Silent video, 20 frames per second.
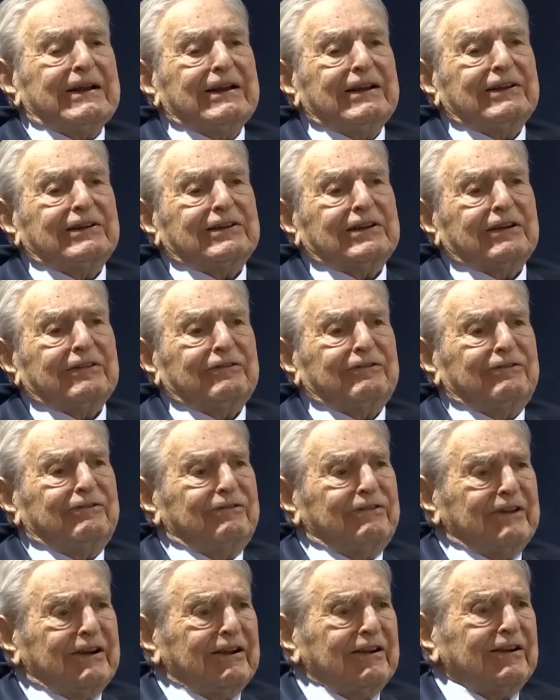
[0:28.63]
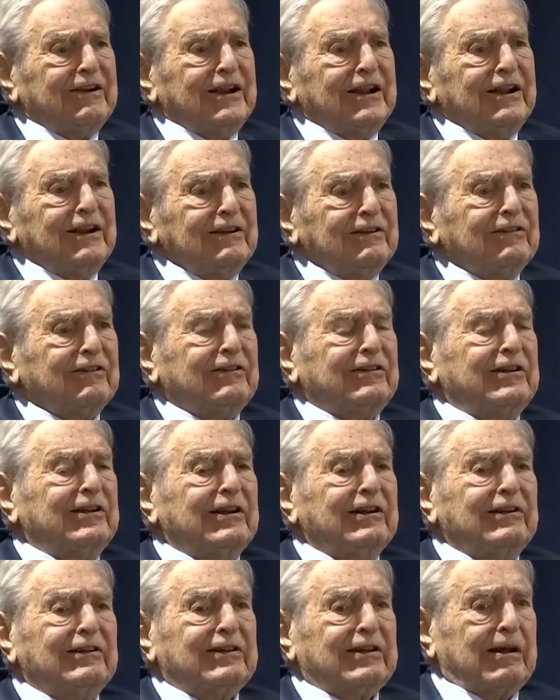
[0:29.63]
It's a very
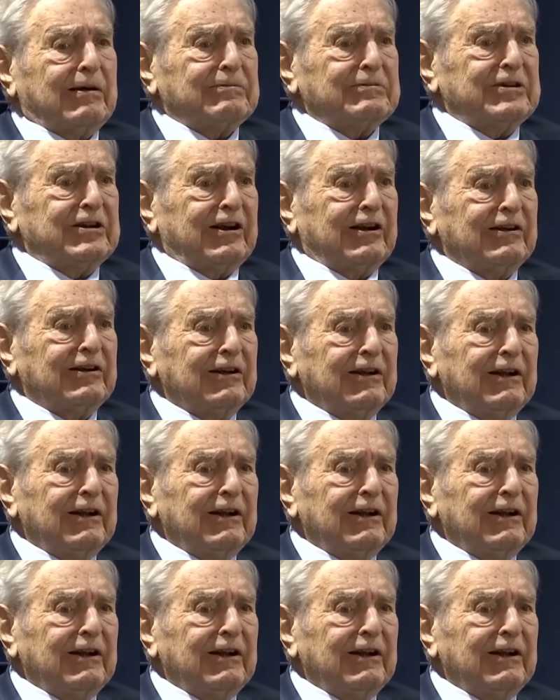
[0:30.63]
interesting subject.